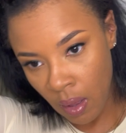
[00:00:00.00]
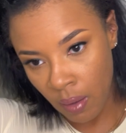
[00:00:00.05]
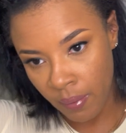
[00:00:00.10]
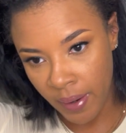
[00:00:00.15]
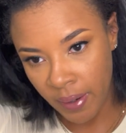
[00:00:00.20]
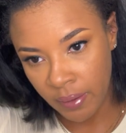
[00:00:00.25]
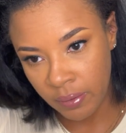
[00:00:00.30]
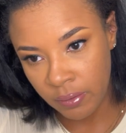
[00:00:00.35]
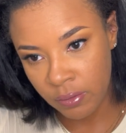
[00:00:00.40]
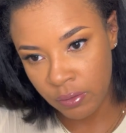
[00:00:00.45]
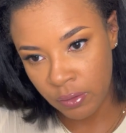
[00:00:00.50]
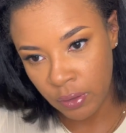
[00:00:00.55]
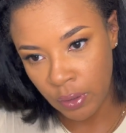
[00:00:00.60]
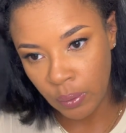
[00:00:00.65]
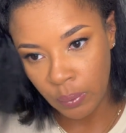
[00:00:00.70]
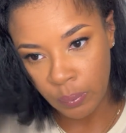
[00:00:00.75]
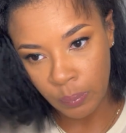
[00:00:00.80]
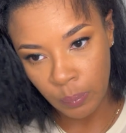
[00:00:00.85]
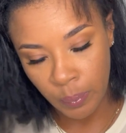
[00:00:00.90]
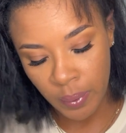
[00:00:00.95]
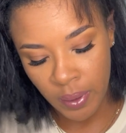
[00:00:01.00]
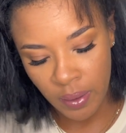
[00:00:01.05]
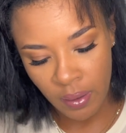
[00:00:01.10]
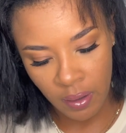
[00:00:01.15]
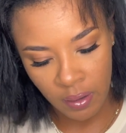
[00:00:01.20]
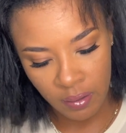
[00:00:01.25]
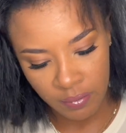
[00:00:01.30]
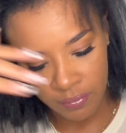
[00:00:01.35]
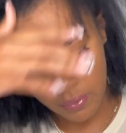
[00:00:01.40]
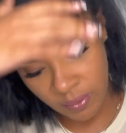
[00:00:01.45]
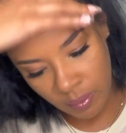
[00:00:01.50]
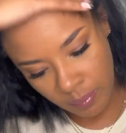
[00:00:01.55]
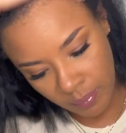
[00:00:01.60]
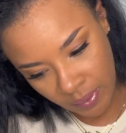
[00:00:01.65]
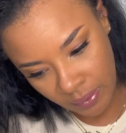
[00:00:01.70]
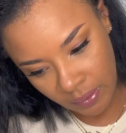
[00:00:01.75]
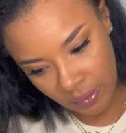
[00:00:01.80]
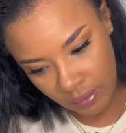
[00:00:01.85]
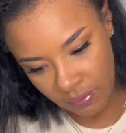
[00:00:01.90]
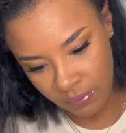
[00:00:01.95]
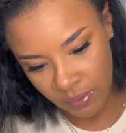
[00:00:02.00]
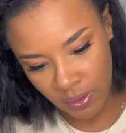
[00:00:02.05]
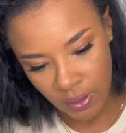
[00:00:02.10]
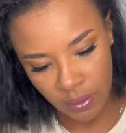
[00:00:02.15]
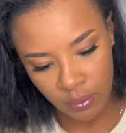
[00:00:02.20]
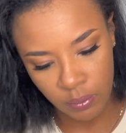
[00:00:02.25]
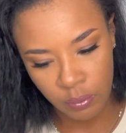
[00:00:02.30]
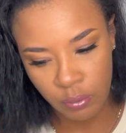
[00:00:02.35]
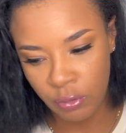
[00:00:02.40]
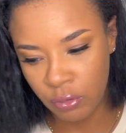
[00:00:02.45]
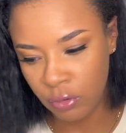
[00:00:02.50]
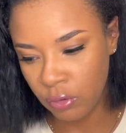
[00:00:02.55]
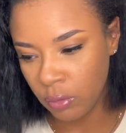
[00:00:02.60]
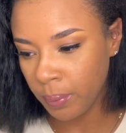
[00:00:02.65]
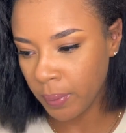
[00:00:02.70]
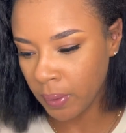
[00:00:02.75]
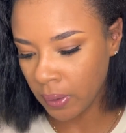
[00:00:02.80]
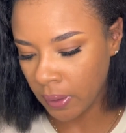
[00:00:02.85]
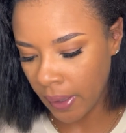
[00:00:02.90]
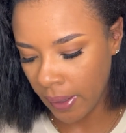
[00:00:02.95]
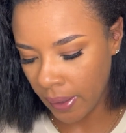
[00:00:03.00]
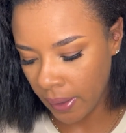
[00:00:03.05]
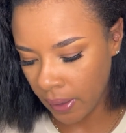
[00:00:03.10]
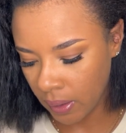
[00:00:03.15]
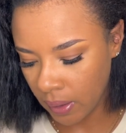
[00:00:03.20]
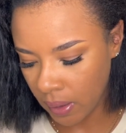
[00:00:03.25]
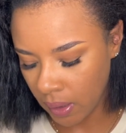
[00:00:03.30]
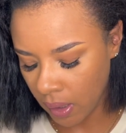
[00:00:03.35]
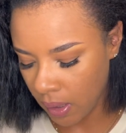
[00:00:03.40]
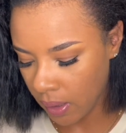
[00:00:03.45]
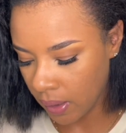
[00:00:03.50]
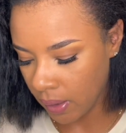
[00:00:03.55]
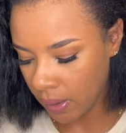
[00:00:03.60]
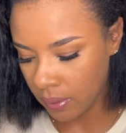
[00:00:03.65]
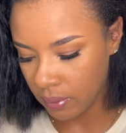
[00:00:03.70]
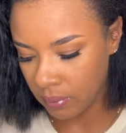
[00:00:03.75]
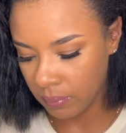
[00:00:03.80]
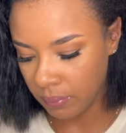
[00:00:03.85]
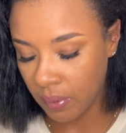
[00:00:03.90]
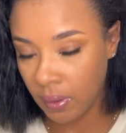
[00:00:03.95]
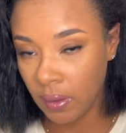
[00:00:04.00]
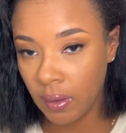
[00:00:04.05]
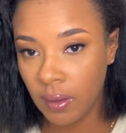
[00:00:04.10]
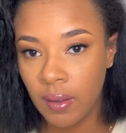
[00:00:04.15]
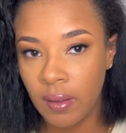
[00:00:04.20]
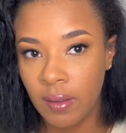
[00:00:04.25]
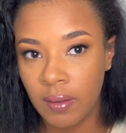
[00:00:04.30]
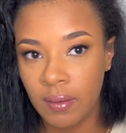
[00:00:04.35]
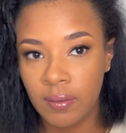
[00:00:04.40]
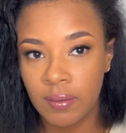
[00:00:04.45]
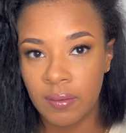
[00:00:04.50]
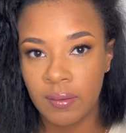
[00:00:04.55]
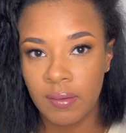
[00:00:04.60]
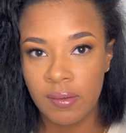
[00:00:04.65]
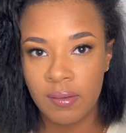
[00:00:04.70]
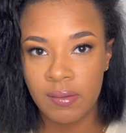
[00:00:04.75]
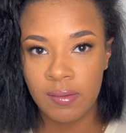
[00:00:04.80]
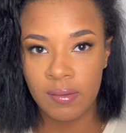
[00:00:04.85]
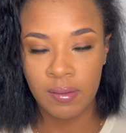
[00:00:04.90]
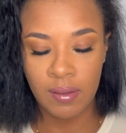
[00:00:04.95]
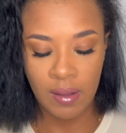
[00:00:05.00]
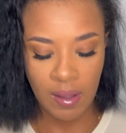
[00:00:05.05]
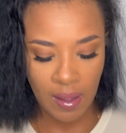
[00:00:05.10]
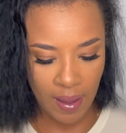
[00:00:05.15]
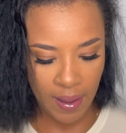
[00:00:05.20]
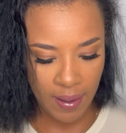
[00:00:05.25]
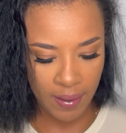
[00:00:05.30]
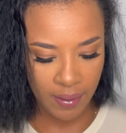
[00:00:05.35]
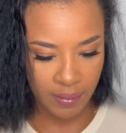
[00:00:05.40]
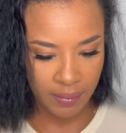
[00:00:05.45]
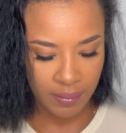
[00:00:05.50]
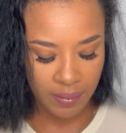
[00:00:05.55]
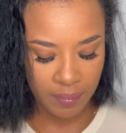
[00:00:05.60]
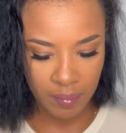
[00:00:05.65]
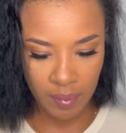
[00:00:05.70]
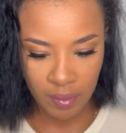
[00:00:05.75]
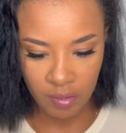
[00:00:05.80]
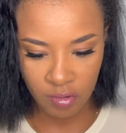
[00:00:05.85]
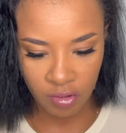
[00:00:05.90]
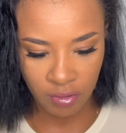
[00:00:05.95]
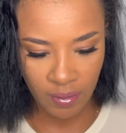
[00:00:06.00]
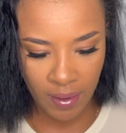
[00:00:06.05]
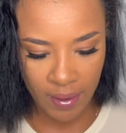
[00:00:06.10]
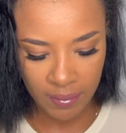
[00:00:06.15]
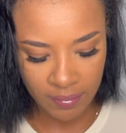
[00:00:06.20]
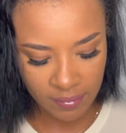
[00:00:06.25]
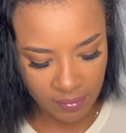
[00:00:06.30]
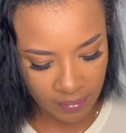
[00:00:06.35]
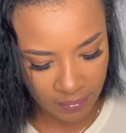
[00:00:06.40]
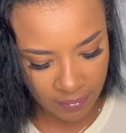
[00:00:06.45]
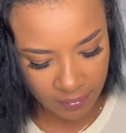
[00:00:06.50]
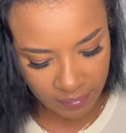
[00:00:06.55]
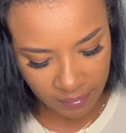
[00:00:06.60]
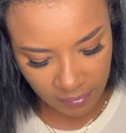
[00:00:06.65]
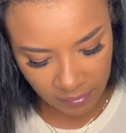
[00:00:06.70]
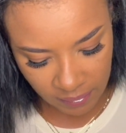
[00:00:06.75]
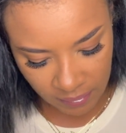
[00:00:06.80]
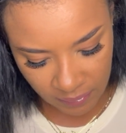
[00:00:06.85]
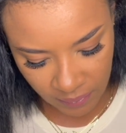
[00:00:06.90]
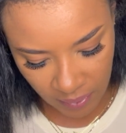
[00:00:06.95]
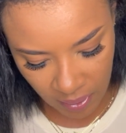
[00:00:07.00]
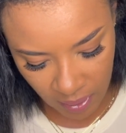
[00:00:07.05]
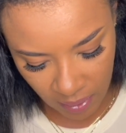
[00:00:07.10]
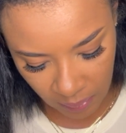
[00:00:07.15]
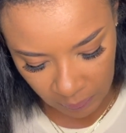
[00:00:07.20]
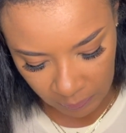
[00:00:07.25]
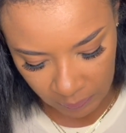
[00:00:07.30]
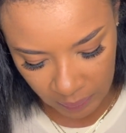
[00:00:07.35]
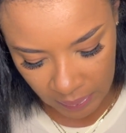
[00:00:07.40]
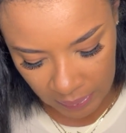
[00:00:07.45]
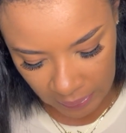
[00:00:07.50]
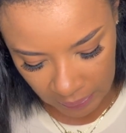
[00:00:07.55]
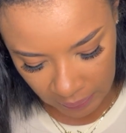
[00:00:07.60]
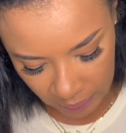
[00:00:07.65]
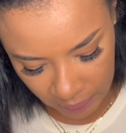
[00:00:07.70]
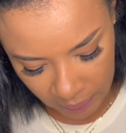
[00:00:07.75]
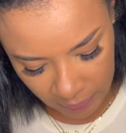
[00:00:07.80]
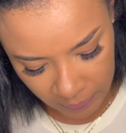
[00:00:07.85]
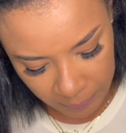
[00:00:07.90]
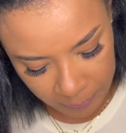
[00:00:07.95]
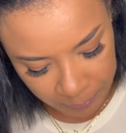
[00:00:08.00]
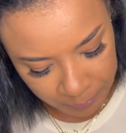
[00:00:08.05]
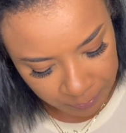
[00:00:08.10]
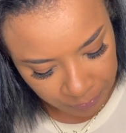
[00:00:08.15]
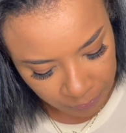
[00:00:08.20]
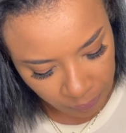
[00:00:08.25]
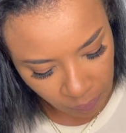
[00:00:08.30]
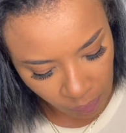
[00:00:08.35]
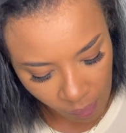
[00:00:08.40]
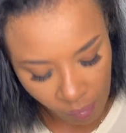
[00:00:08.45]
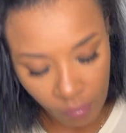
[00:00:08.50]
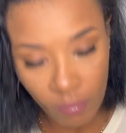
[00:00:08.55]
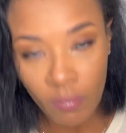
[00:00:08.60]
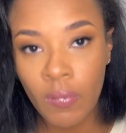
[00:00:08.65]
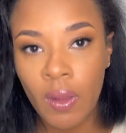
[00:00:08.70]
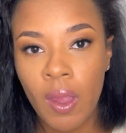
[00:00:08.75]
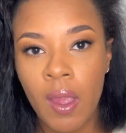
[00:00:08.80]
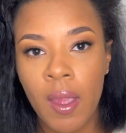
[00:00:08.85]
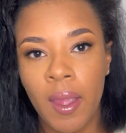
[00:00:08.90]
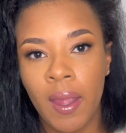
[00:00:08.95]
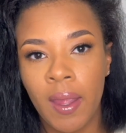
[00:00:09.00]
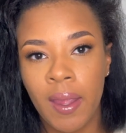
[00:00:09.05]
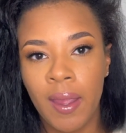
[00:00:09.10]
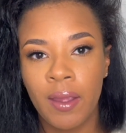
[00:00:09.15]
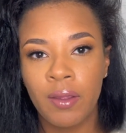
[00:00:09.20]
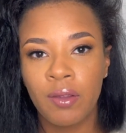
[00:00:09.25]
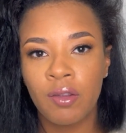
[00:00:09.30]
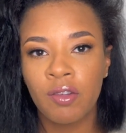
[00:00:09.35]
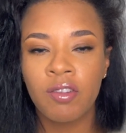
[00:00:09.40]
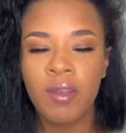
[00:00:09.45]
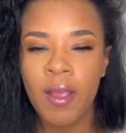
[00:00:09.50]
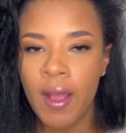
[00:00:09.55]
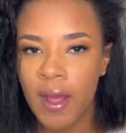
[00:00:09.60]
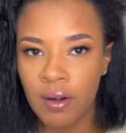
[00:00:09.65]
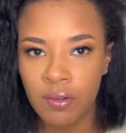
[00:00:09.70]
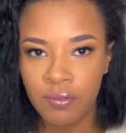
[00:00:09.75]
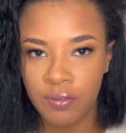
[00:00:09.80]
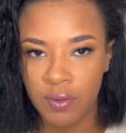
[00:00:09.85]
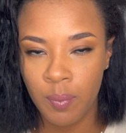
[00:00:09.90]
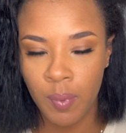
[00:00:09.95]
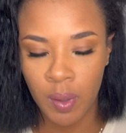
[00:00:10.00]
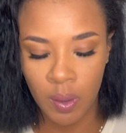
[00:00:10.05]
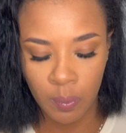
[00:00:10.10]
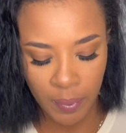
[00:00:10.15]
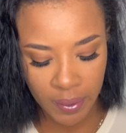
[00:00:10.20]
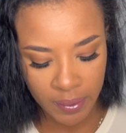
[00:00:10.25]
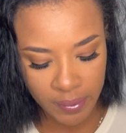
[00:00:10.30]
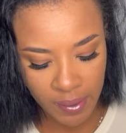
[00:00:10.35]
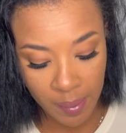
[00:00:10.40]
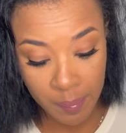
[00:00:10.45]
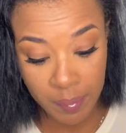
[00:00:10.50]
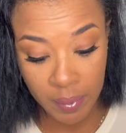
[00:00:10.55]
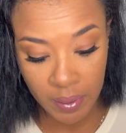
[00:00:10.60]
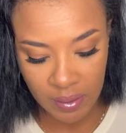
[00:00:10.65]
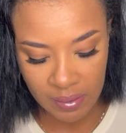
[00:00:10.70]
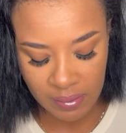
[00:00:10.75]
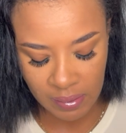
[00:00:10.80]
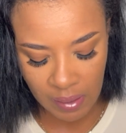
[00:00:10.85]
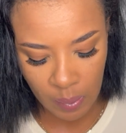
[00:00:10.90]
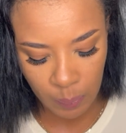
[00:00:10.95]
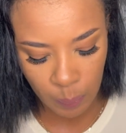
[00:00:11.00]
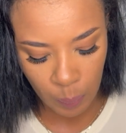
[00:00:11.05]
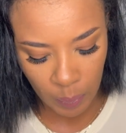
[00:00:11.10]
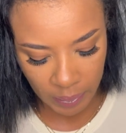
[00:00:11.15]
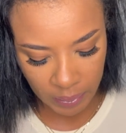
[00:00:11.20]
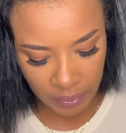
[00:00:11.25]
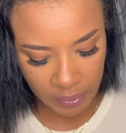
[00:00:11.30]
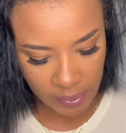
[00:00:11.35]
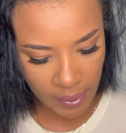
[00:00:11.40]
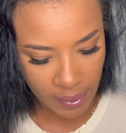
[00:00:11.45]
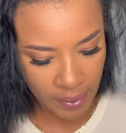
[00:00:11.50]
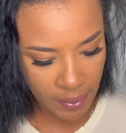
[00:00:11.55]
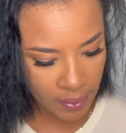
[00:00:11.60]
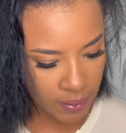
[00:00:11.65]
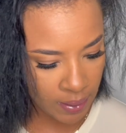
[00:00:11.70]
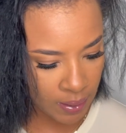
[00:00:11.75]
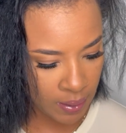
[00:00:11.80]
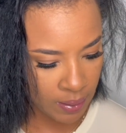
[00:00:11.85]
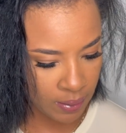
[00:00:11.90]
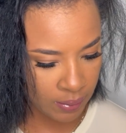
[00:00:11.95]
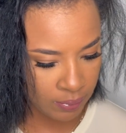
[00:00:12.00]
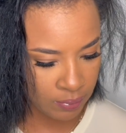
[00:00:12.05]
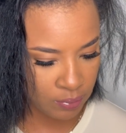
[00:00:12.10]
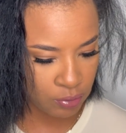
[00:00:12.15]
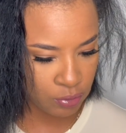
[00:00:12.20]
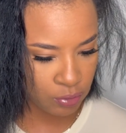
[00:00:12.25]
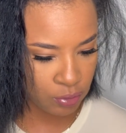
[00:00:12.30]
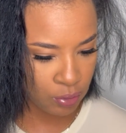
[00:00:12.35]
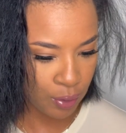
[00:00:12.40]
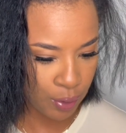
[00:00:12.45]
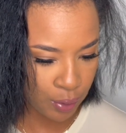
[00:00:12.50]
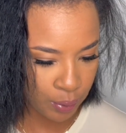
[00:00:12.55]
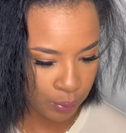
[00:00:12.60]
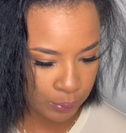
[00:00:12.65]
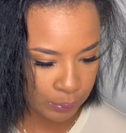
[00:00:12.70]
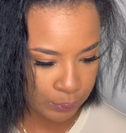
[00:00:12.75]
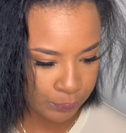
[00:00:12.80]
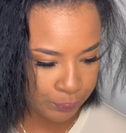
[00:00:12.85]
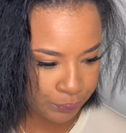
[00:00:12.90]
right, so we are filming this video super late because I am trying to get this video done. And usually I don't film on a work day, but it's a work day. And so,